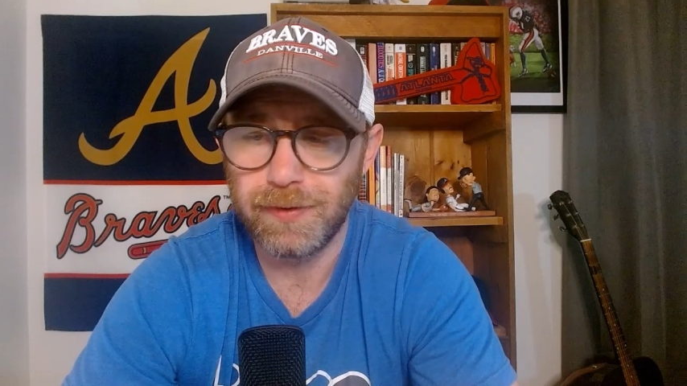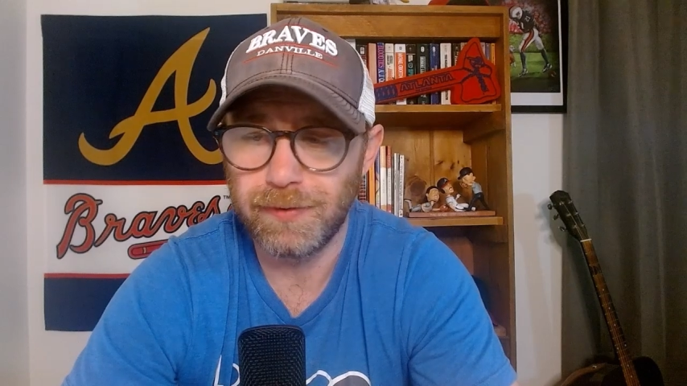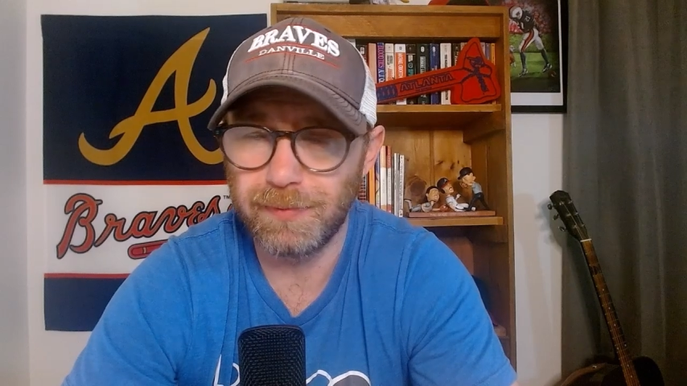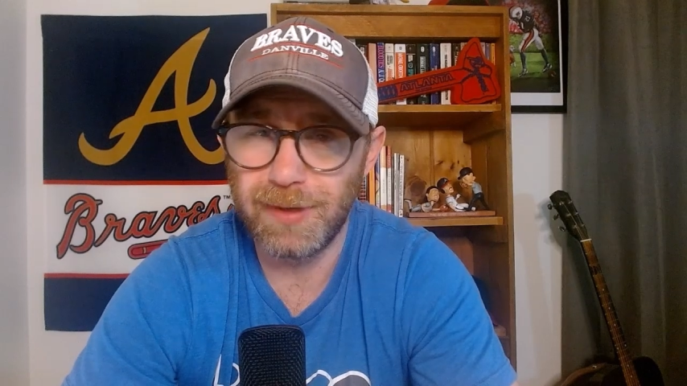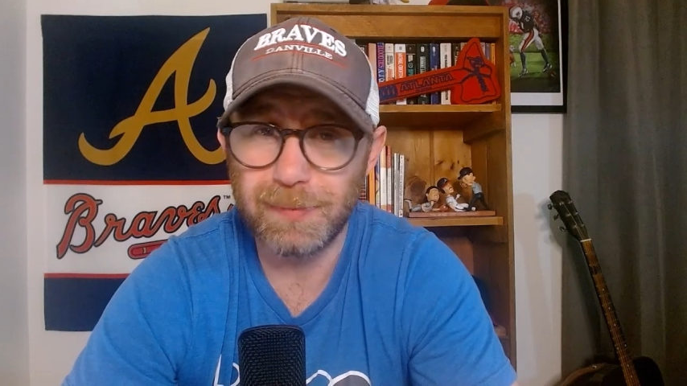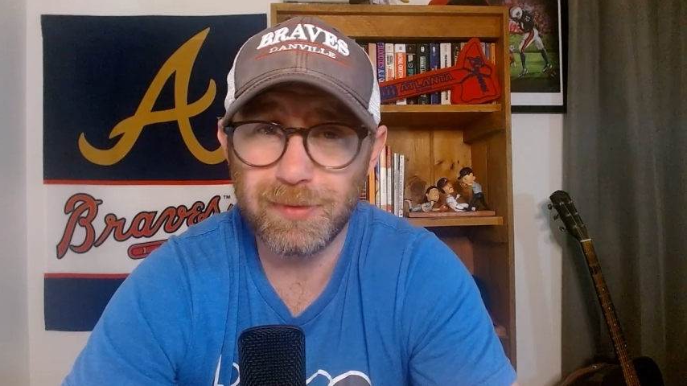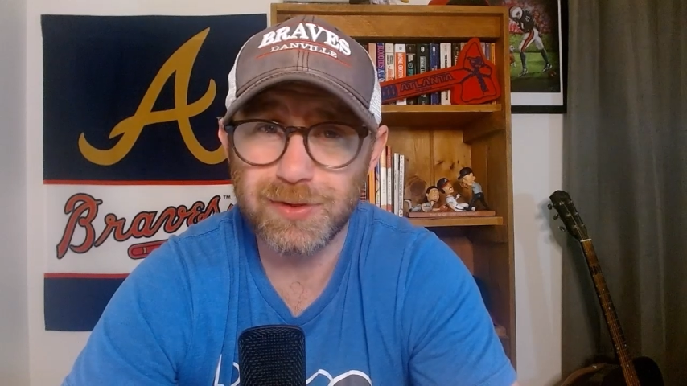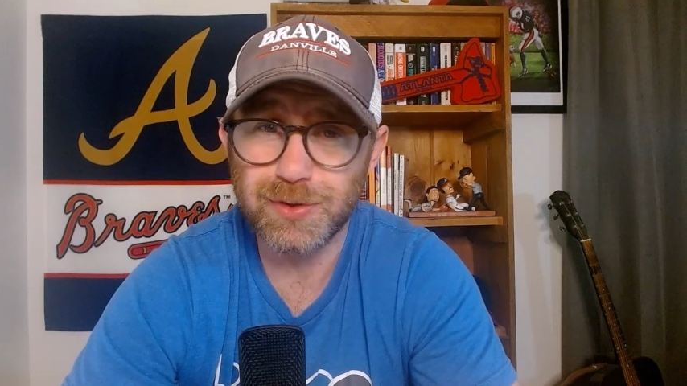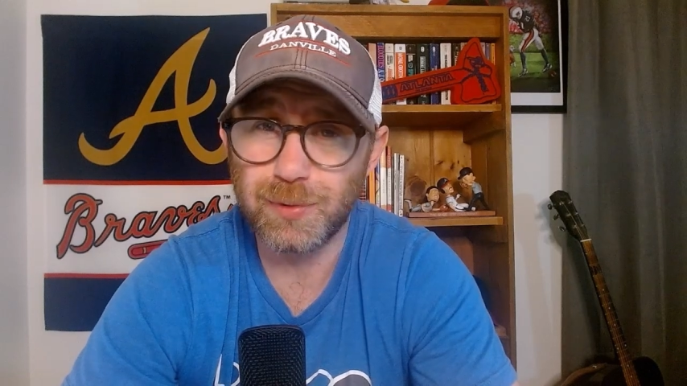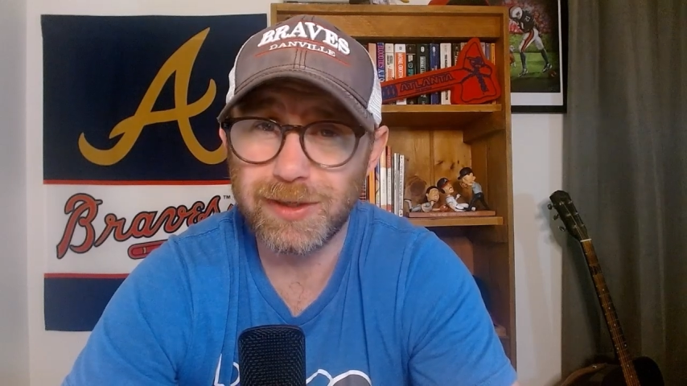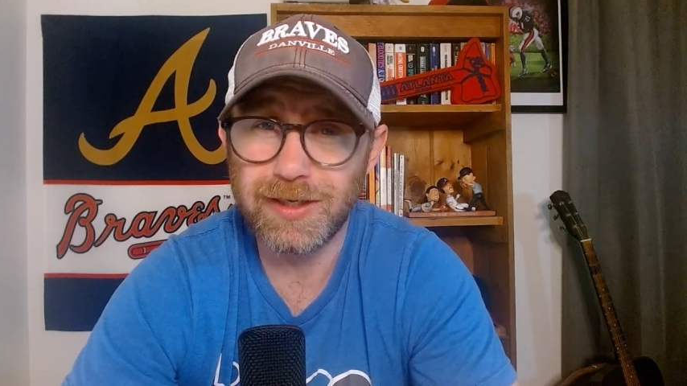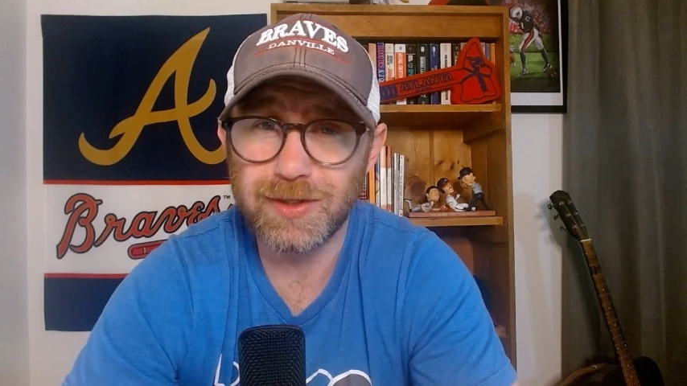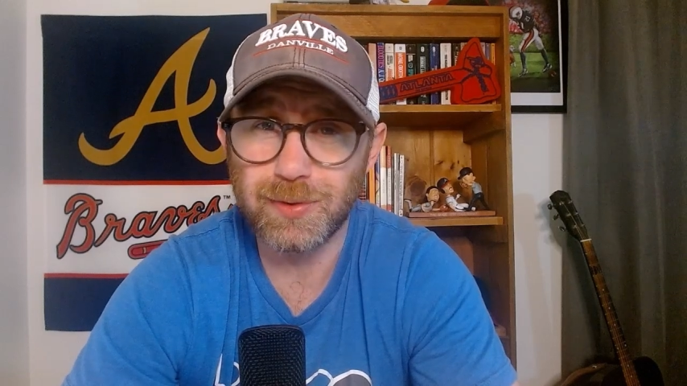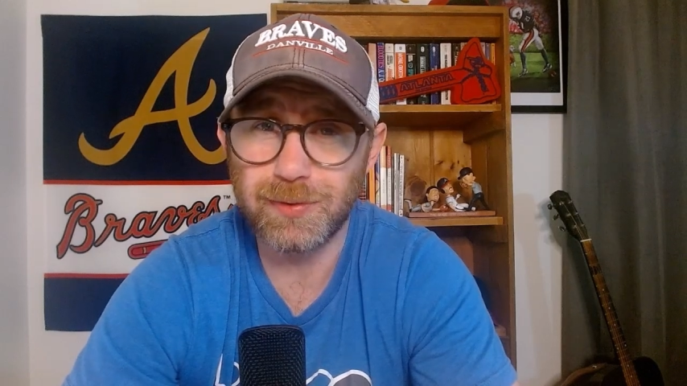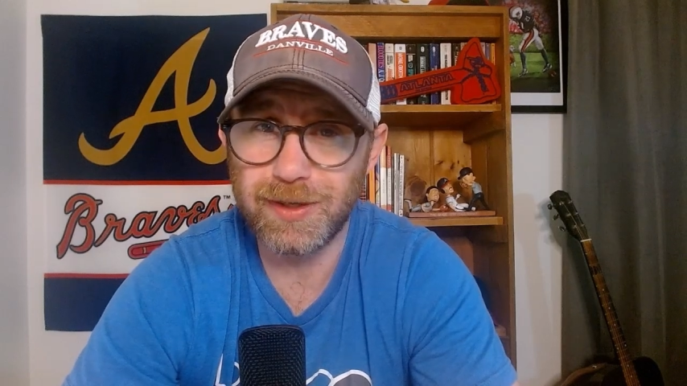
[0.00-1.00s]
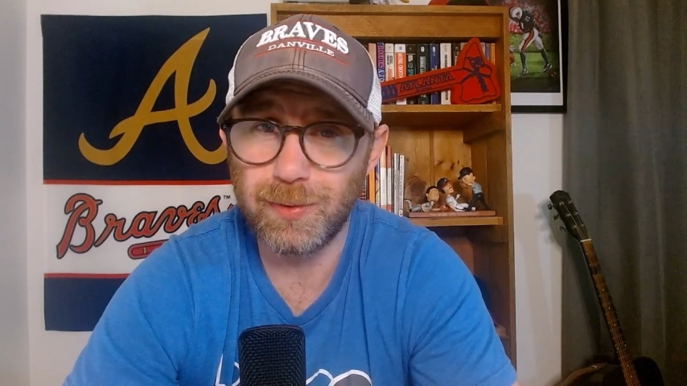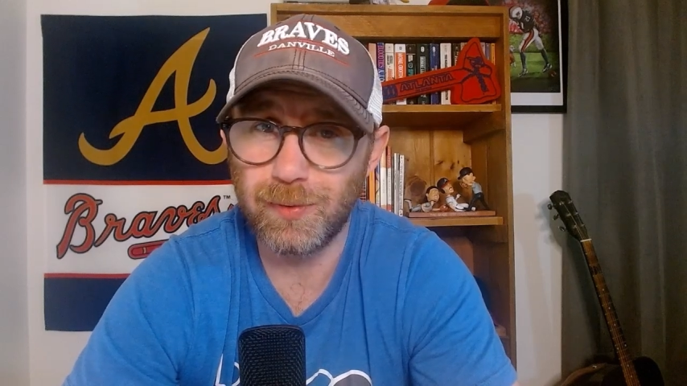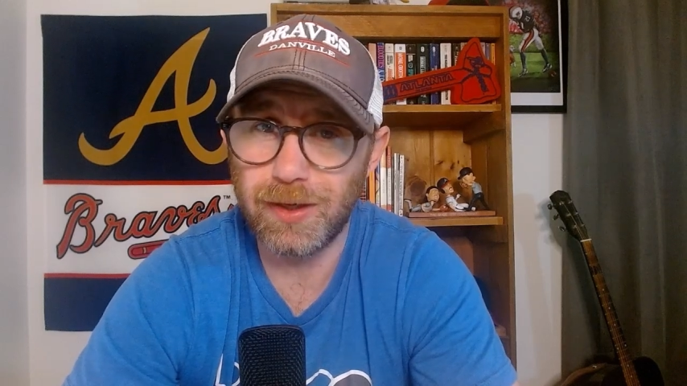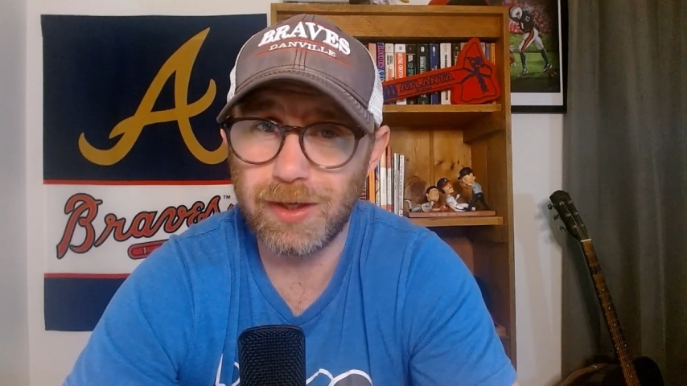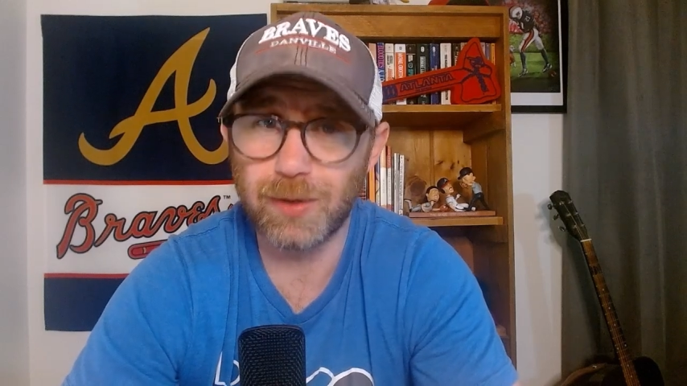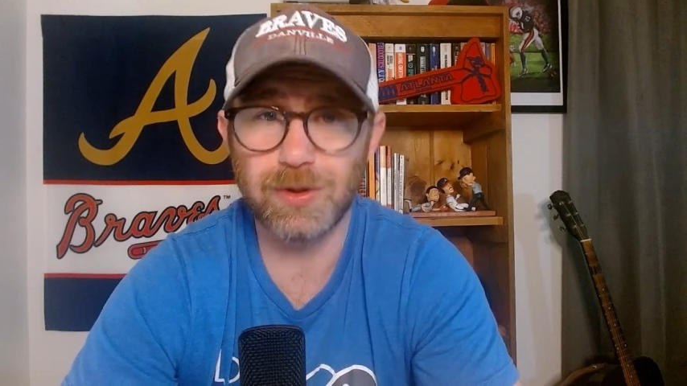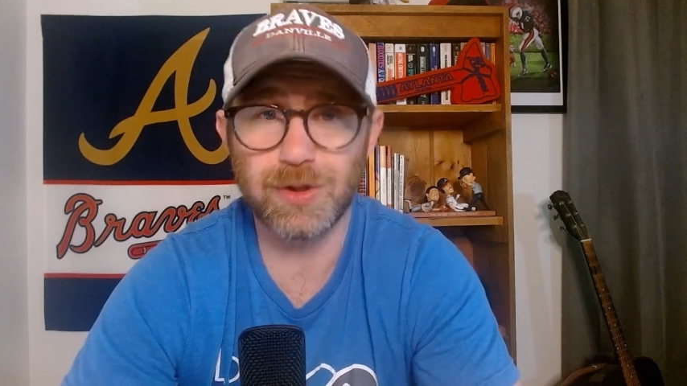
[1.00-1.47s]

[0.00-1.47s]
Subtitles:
Remember 2021,